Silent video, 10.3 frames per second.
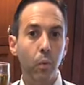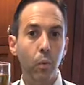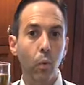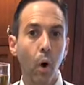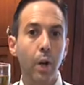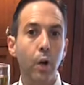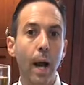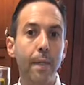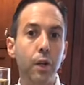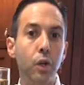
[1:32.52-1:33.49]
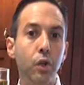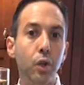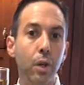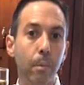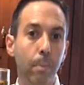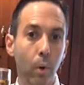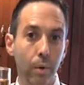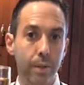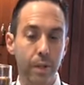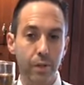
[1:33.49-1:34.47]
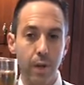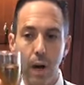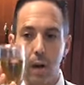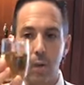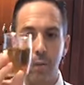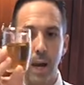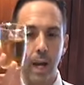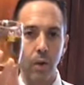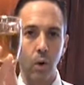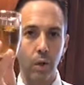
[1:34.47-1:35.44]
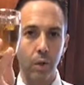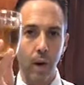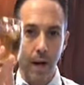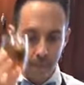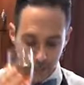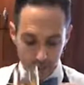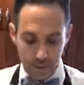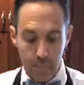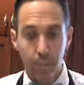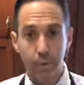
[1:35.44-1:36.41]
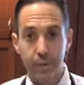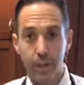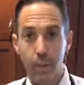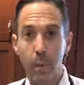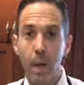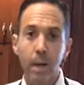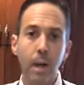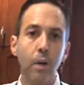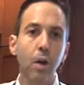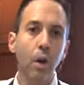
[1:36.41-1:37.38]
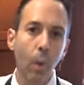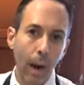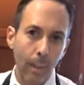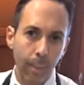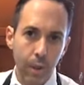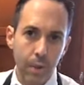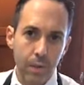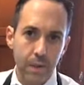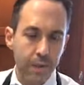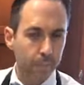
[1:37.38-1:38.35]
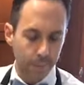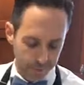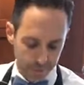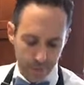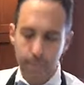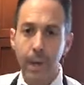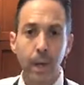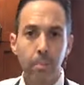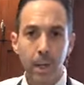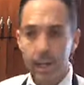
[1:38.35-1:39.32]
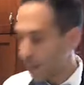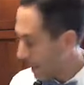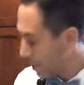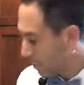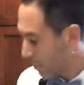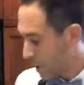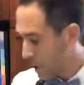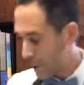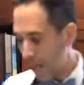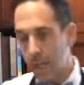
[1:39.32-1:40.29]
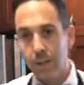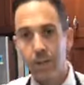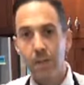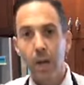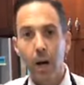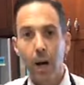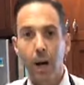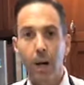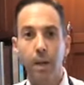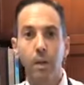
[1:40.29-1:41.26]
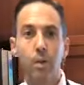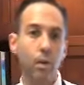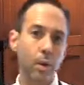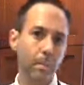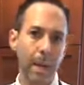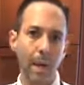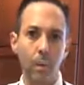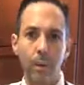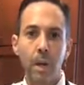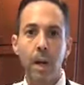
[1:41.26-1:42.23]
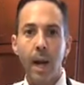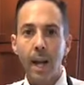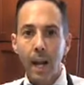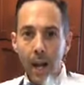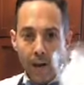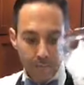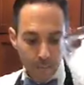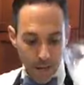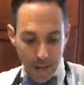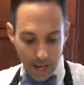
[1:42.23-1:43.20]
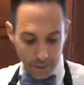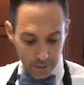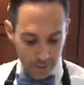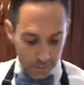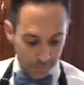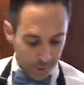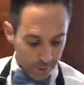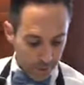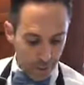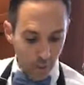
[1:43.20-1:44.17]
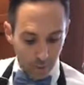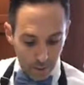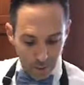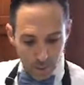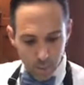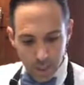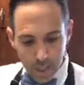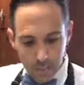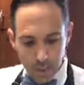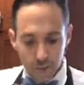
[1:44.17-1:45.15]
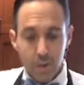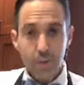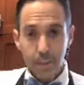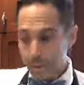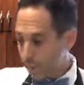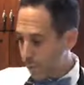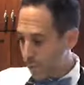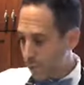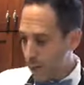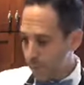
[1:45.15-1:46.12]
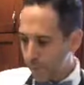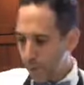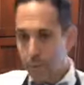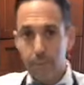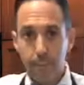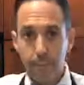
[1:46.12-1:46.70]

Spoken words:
water and the sugar both dissolve and you have a simple syrup. Now you can go out and purchase a simple syrup, but in like 3 seconds you can make one. And I have my ice. So what I'm going to do is I'm going to put a couple of,